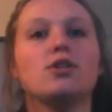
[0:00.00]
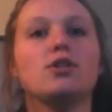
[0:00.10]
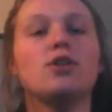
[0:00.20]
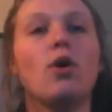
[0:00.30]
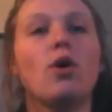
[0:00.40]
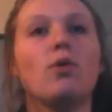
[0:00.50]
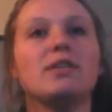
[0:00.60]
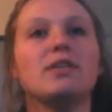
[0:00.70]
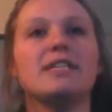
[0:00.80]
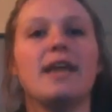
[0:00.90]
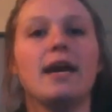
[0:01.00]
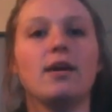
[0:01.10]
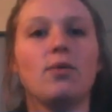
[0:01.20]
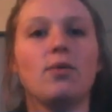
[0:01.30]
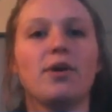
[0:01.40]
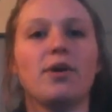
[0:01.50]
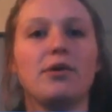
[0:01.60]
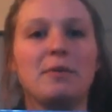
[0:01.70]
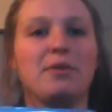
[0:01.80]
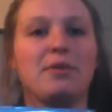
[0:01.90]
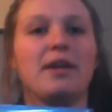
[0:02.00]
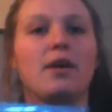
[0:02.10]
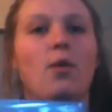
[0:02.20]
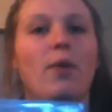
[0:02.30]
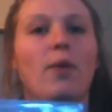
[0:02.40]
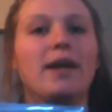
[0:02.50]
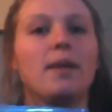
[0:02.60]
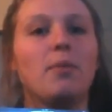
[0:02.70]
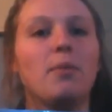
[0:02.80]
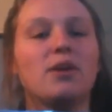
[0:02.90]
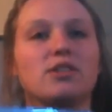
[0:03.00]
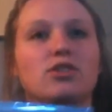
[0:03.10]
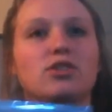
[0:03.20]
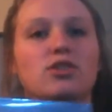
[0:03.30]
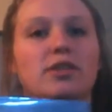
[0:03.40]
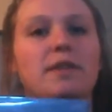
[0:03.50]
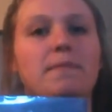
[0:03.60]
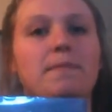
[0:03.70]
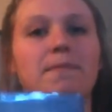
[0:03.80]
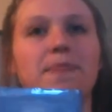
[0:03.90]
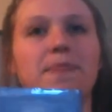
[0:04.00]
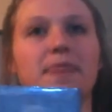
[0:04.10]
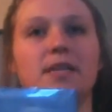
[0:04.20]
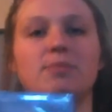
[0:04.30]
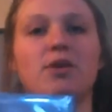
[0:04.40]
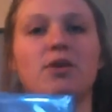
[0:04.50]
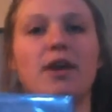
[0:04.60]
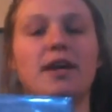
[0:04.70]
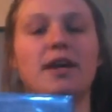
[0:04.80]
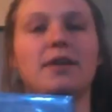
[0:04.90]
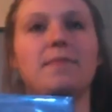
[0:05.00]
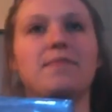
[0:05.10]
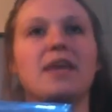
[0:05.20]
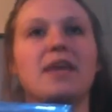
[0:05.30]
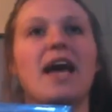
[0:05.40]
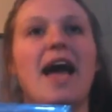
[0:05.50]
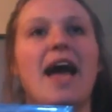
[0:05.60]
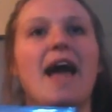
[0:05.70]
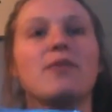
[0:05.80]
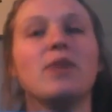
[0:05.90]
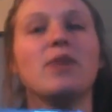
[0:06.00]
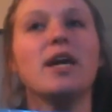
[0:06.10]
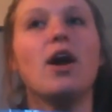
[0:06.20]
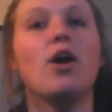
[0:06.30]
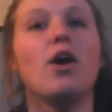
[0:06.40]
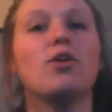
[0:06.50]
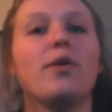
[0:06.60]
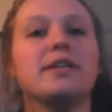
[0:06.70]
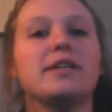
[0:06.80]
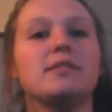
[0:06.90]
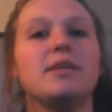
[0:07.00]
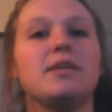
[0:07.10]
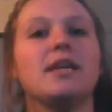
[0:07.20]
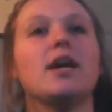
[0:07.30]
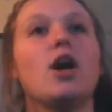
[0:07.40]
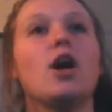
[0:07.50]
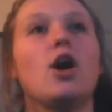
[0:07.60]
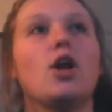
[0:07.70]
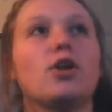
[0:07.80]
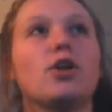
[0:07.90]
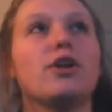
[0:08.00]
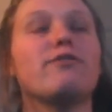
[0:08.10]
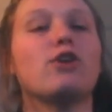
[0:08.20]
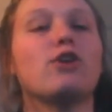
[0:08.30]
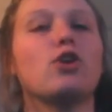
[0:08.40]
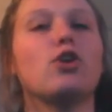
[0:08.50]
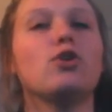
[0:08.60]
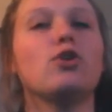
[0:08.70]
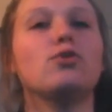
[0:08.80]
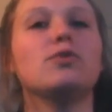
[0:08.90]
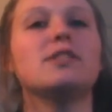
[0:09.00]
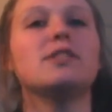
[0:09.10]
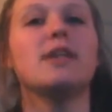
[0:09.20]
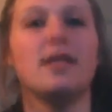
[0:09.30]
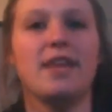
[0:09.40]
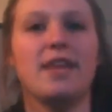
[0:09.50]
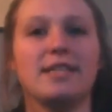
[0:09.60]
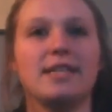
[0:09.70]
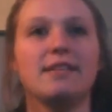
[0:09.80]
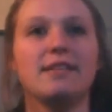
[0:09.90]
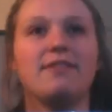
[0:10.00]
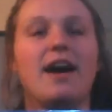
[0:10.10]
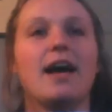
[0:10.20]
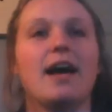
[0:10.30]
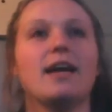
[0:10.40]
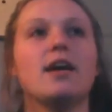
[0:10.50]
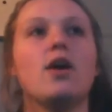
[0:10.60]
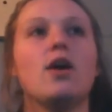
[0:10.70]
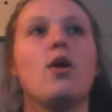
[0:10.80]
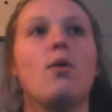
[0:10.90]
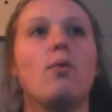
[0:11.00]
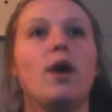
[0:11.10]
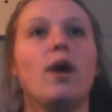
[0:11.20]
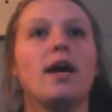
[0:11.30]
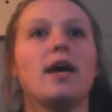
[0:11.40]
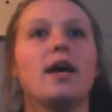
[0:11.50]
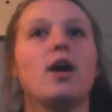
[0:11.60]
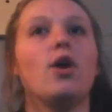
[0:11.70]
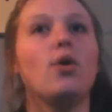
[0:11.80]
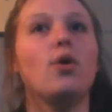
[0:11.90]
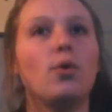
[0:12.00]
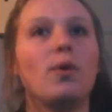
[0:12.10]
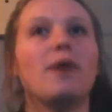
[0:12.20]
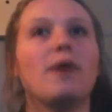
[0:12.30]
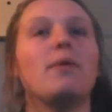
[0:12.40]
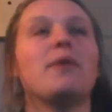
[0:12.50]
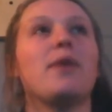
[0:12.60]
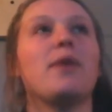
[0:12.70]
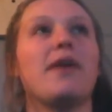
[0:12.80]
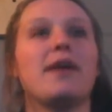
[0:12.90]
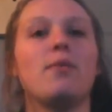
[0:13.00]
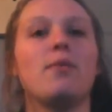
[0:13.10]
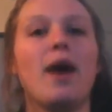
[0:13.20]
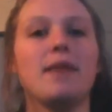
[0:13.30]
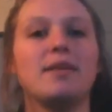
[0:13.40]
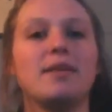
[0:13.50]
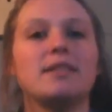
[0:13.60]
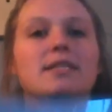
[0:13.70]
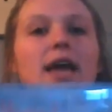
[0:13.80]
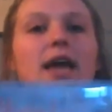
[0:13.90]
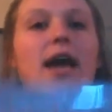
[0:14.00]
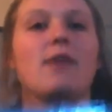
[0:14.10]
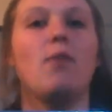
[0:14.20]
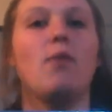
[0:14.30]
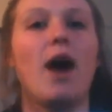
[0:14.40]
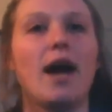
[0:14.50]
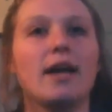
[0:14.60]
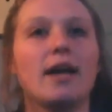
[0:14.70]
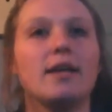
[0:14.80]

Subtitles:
So today we're going to be reading Wake Up Wilson Street, this book right here, and we are going to be looking for clues that signify what who, what, when, where, and why means and why